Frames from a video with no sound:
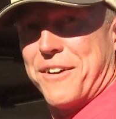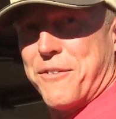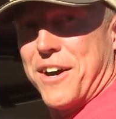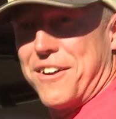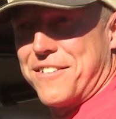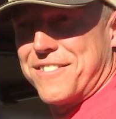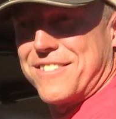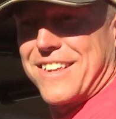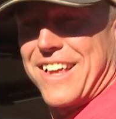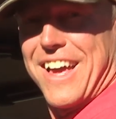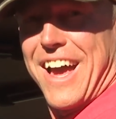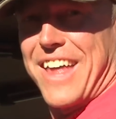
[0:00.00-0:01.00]
Well,
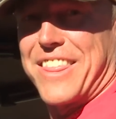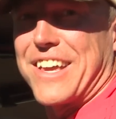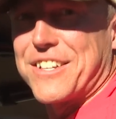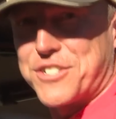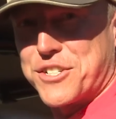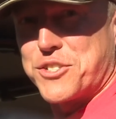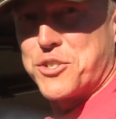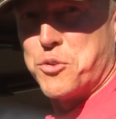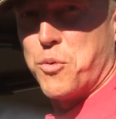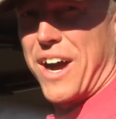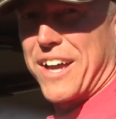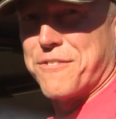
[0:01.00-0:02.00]
I think it's just too
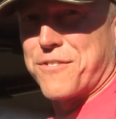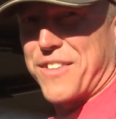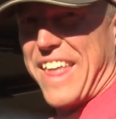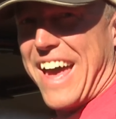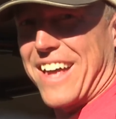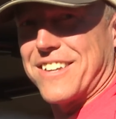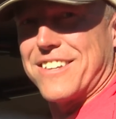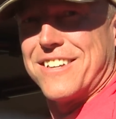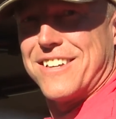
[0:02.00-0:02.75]
wide for that.